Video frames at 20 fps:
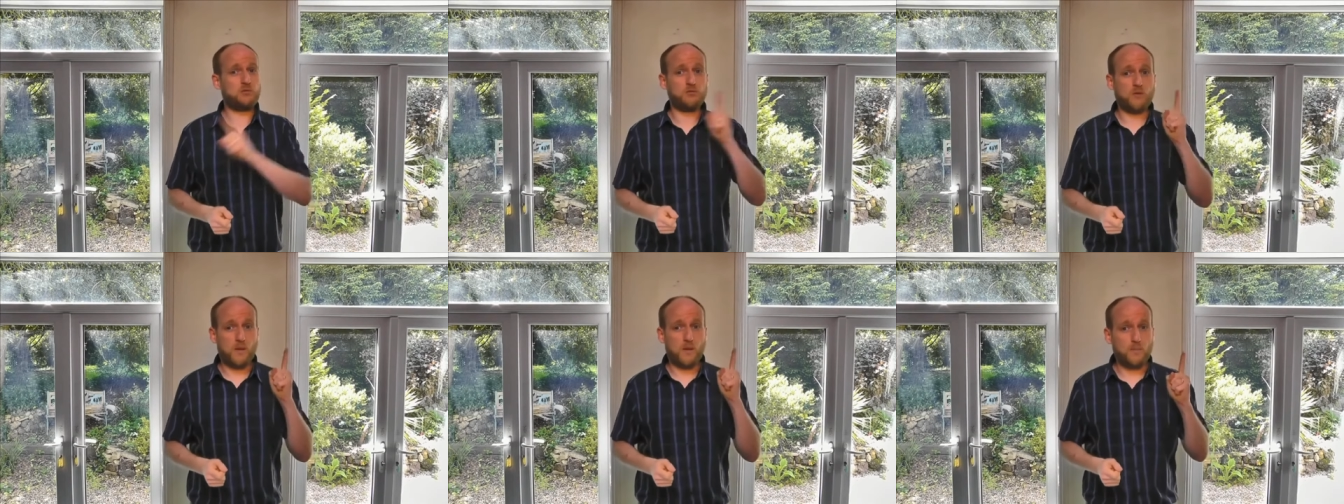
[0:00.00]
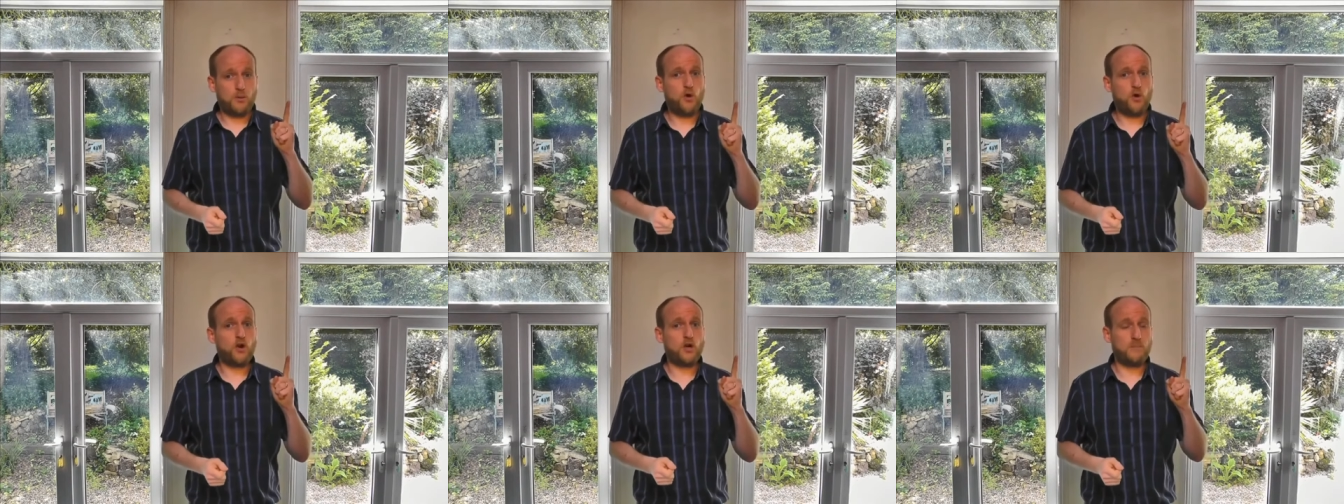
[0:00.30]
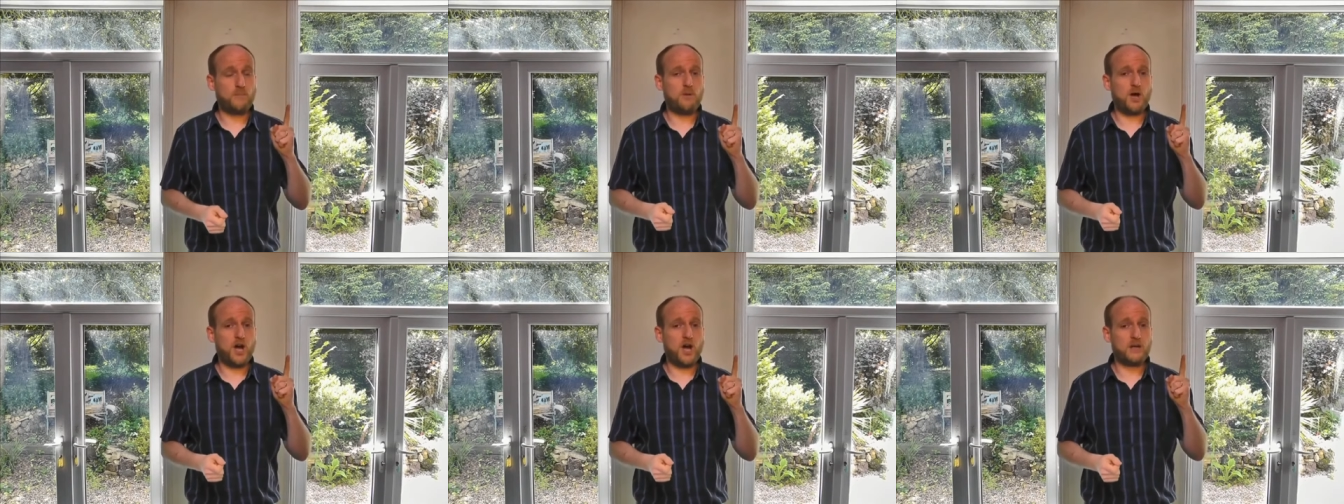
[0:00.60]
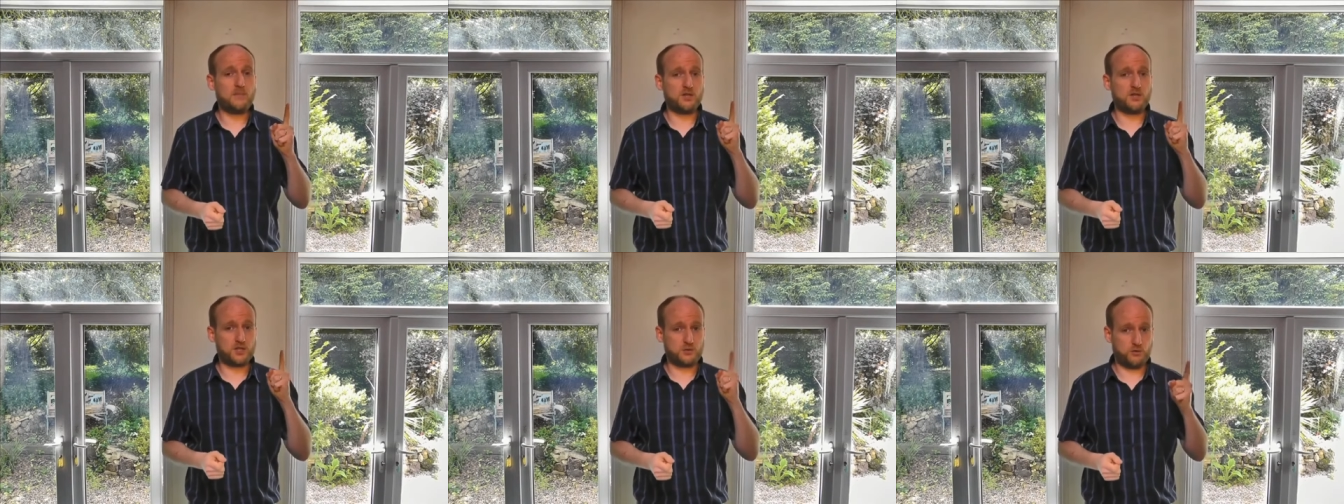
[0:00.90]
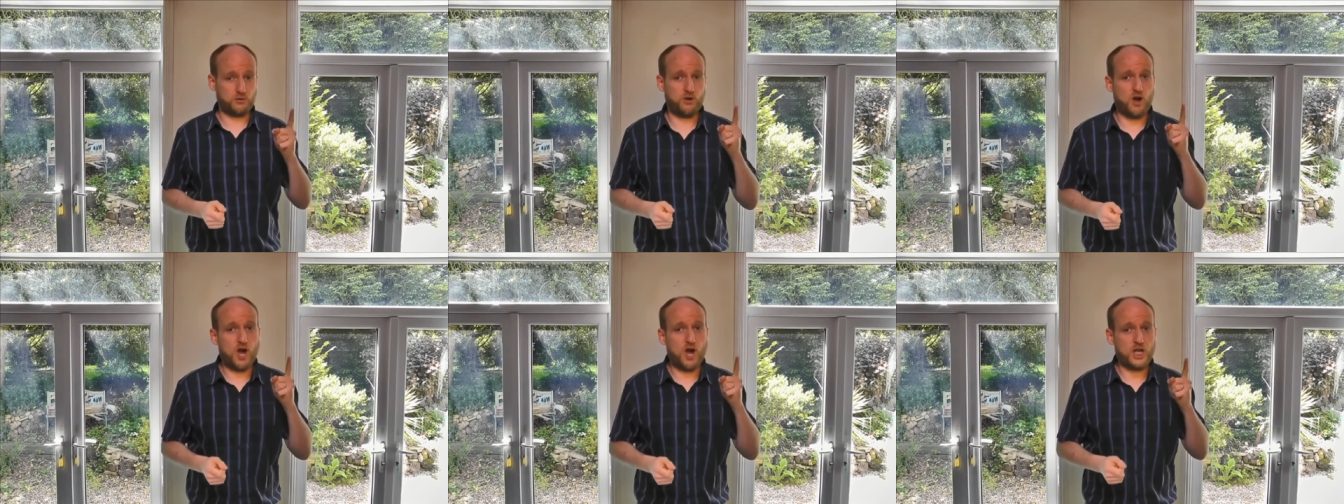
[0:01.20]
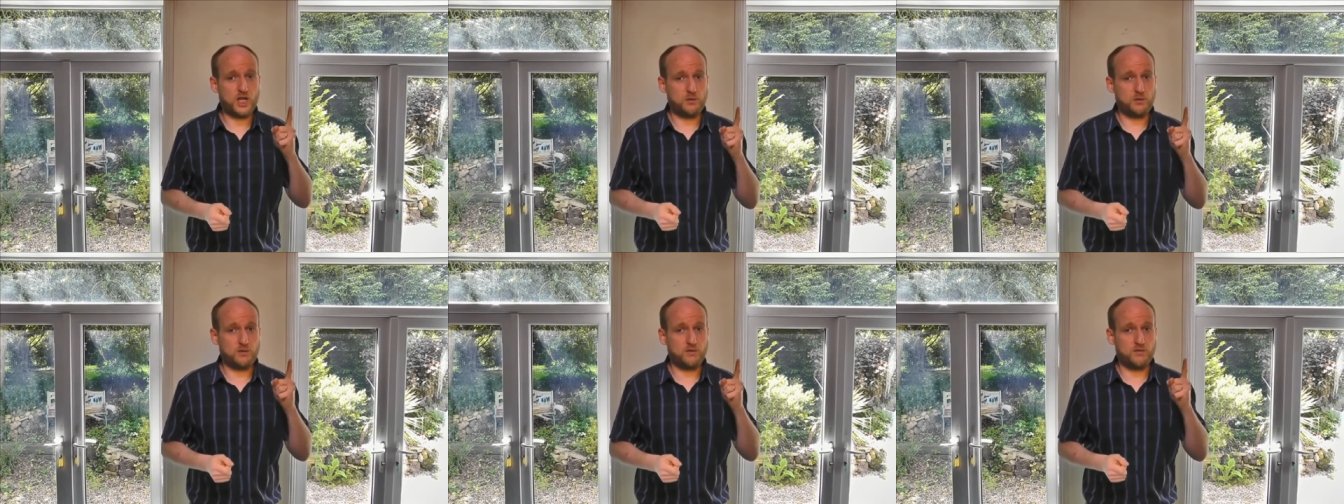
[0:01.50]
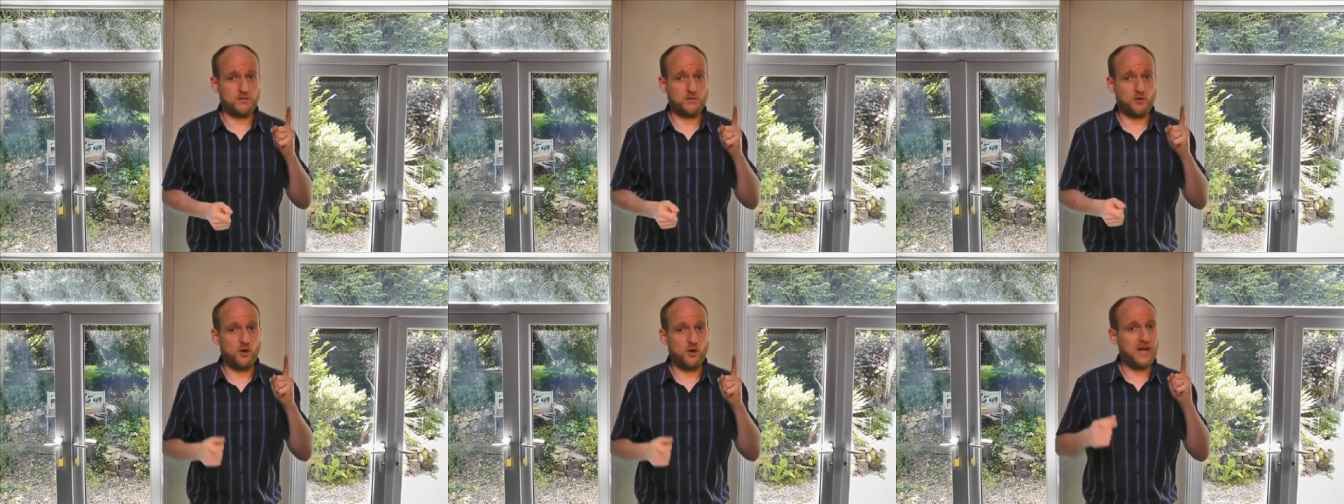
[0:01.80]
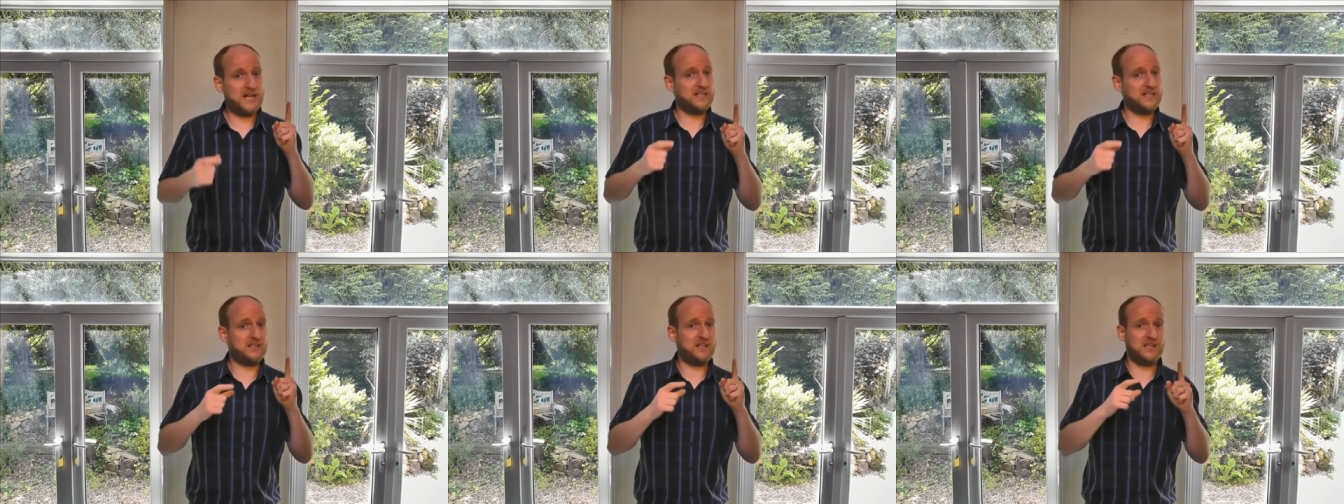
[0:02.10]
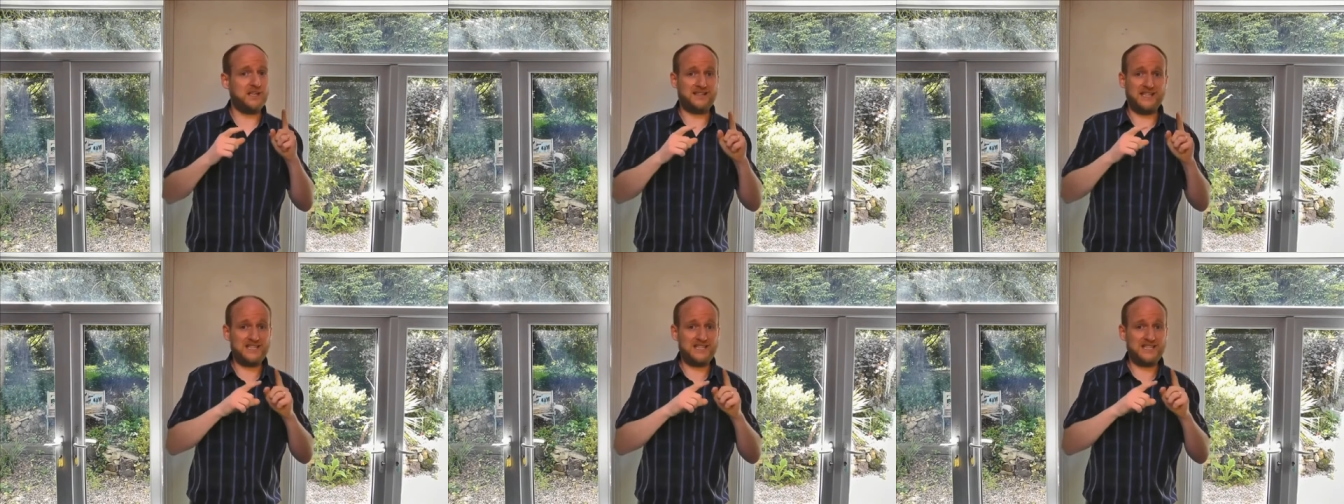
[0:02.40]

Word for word: with what Paul and Barnabas were arguing for and